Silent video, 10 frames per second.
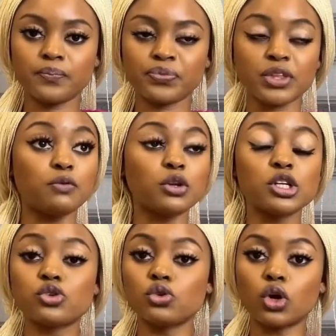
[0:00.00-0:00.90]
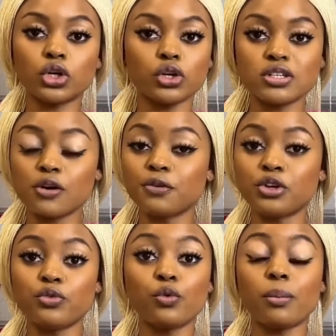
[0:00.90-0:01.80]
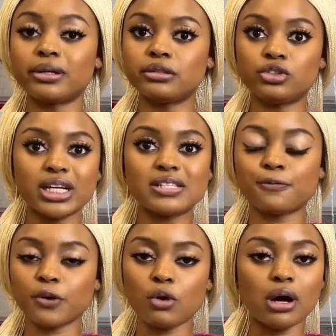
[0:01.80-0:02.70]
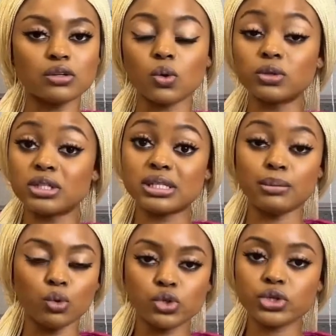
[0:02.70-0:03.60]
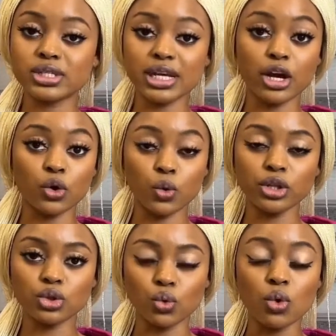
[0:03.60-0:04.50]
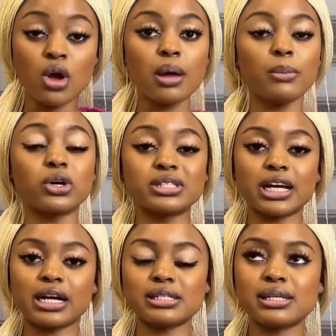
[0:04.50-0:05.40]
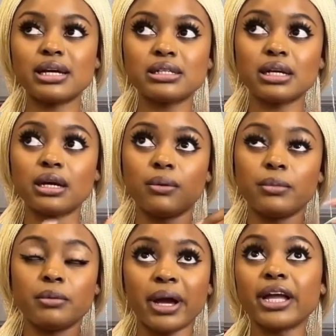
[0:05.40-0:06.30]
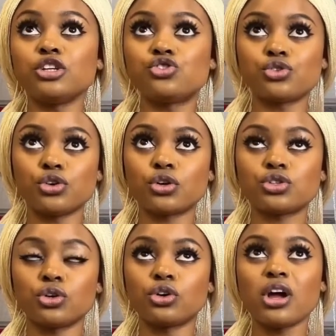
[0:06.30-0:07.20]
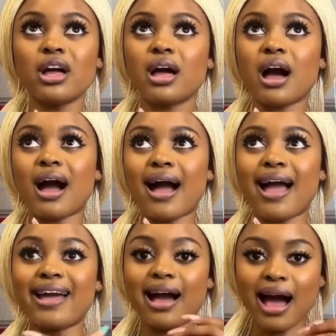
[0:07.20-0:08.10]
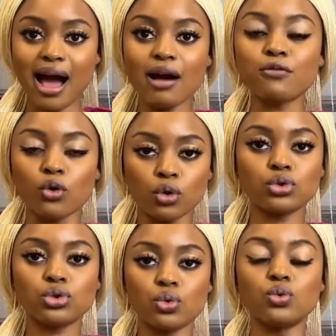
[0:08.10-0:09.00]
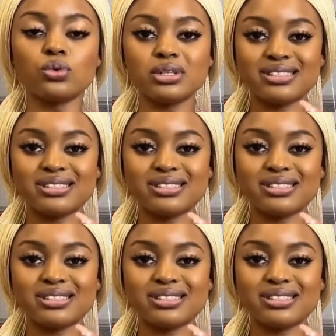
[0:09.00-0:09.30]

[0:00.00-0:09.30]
If you need to lock yourself in the room and try to figure out all these emotions that you're going through, because like I said in my introduction, I have gone through